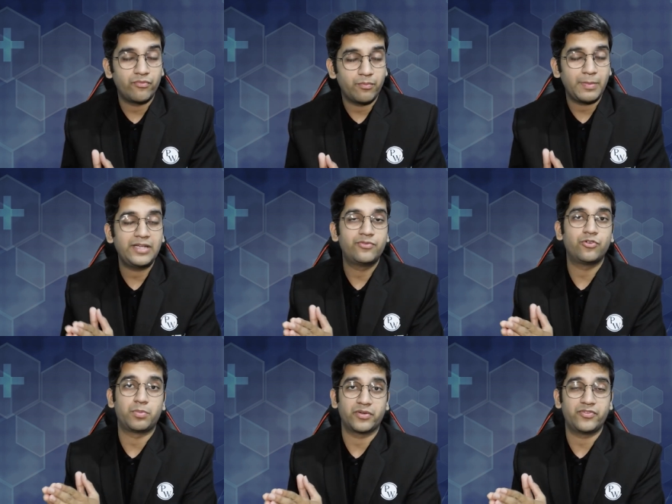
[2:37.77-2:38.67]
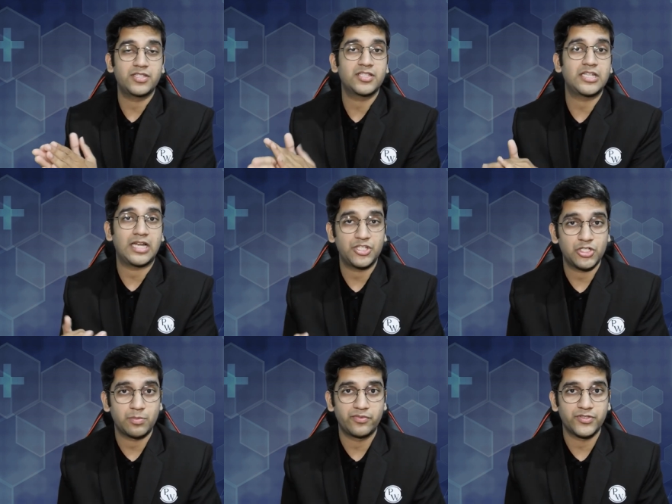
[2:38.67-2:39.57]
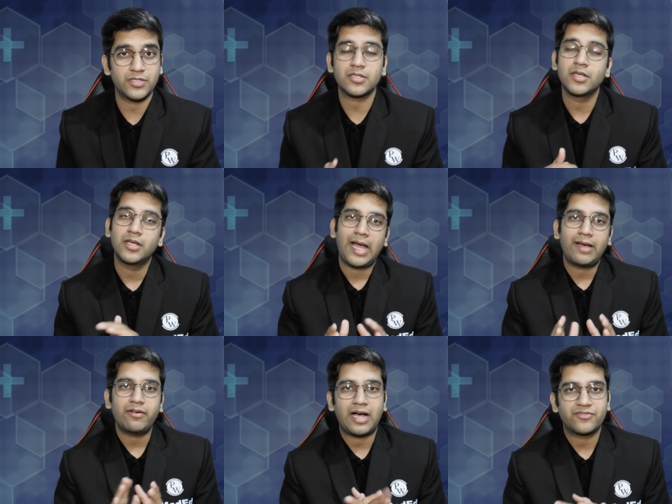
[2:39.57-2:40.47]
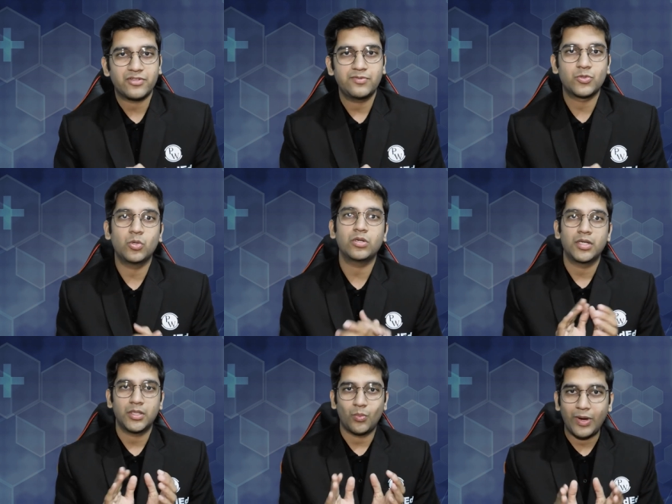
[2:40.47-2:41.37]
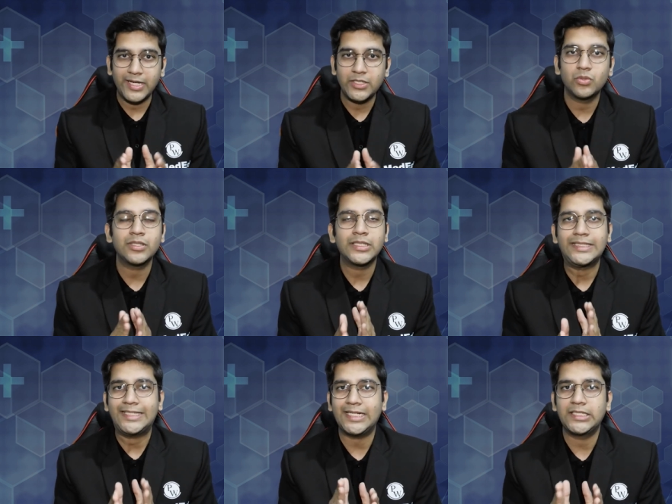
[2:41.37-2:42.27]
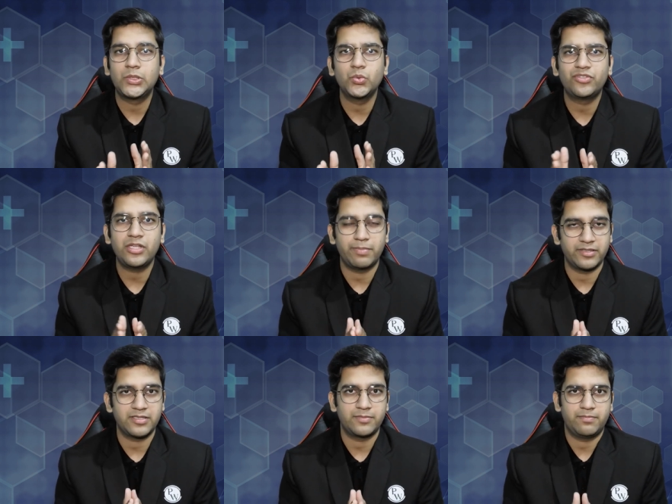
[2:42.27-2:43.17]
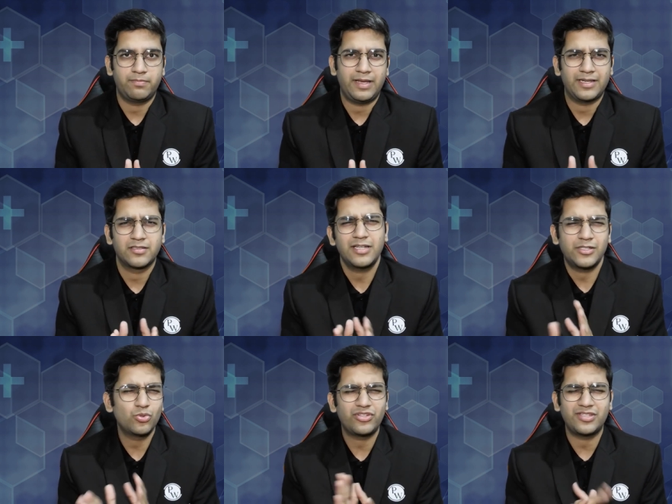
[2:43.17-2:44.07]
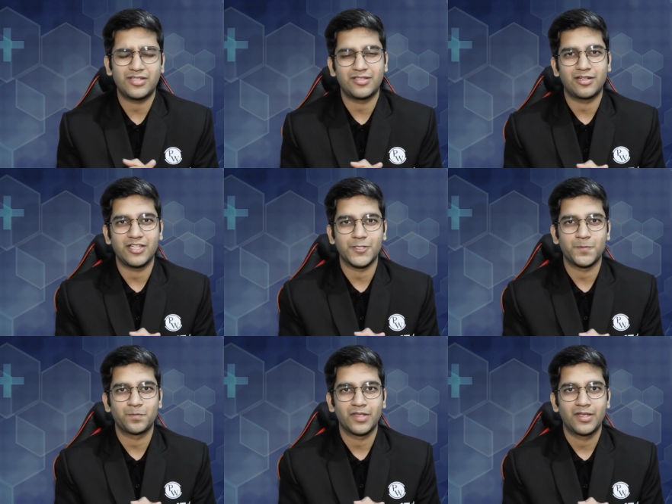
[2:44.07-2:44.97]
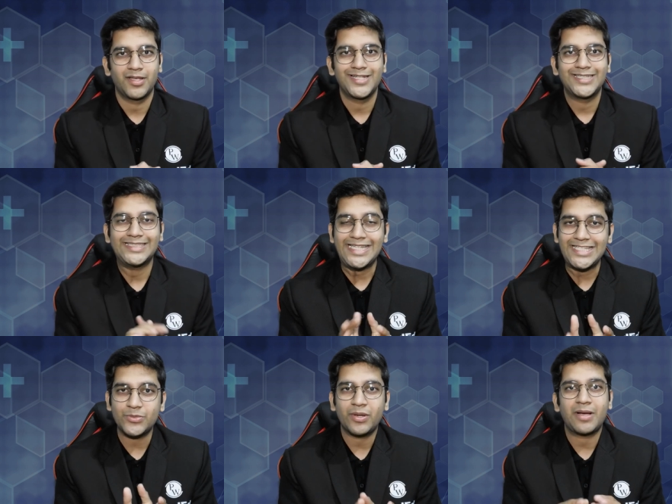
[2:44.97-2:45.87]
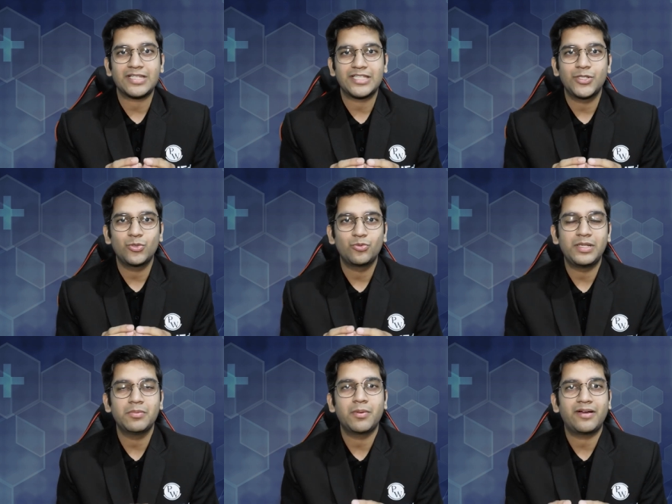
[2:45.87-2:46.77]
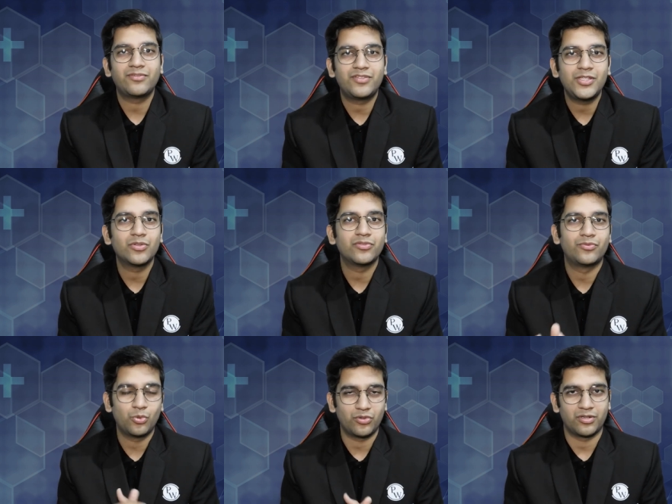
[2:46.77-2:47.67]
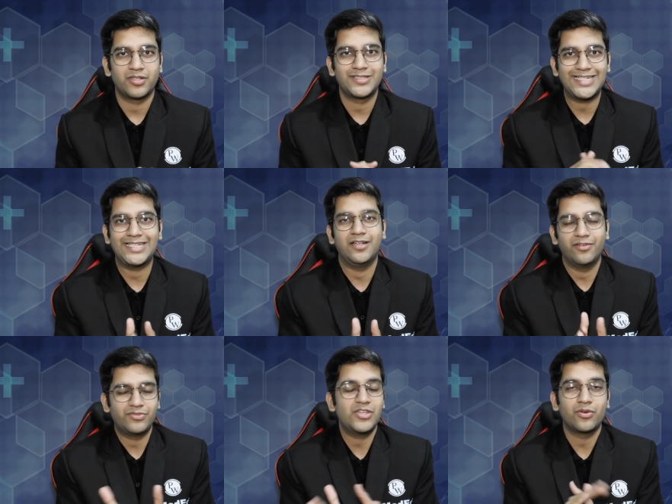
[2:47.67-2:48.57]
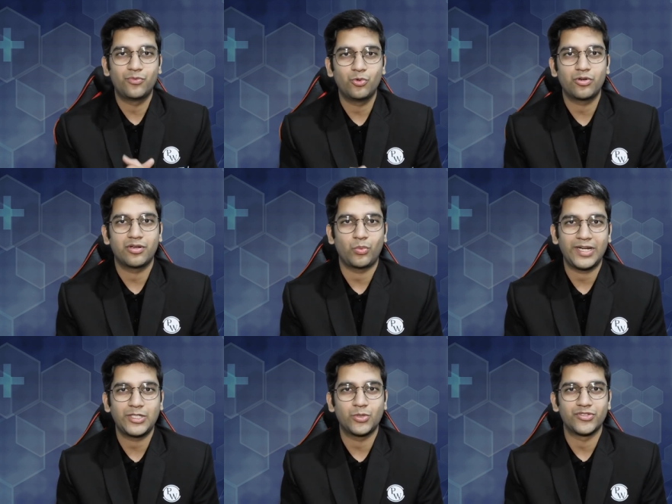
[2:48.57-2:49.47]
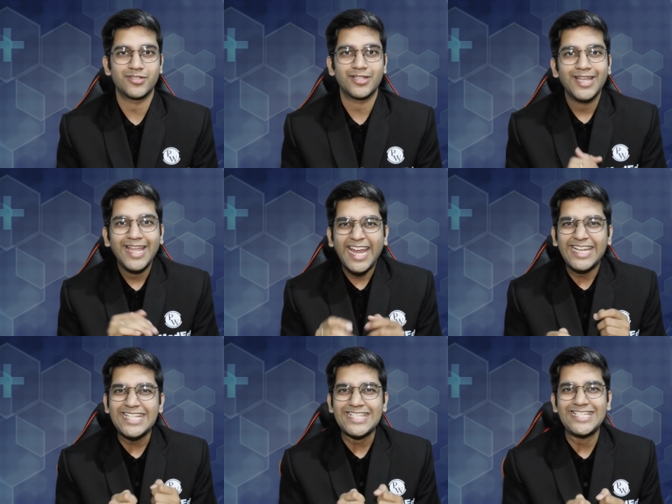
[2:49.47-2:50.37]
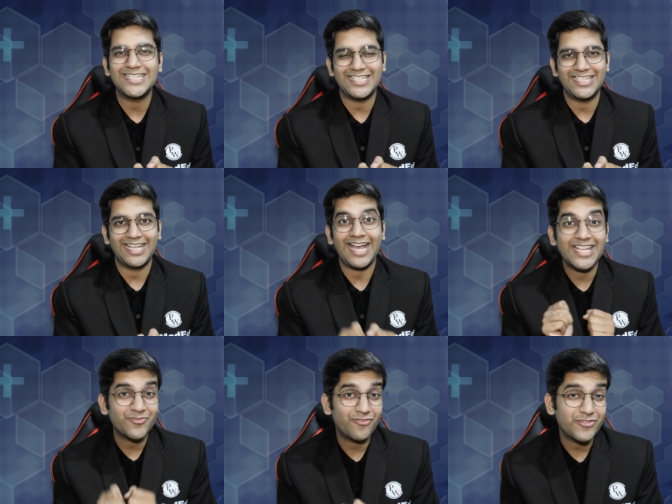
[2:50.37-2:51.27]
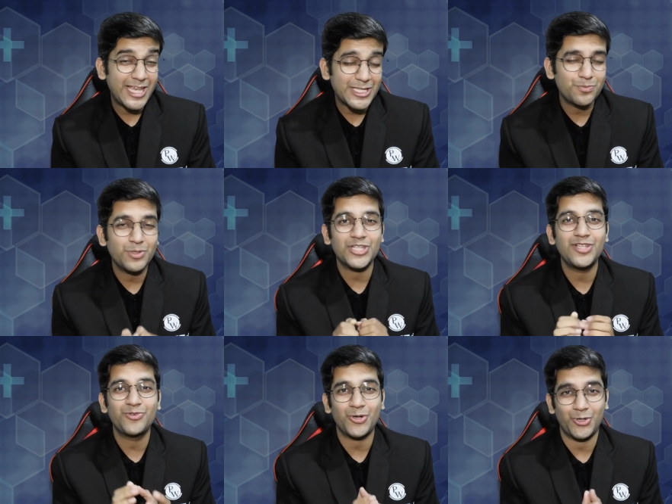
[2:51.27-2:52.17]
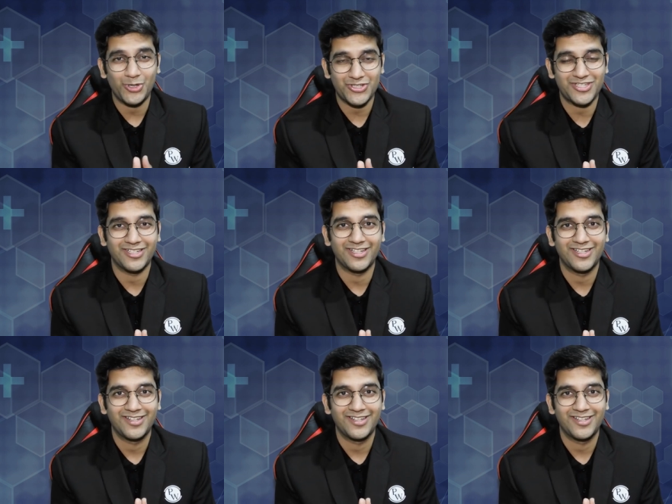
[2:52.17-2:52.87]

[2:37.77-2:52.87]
meant for professors and additional professors. Have a half sleeve coat, white coat, get two, three pairs, right? Two, three sets at least the reason why I'm asking you to minimum have three or four set, uh, three or four white coaches, it gets dirty, and especially if you're in a hostel,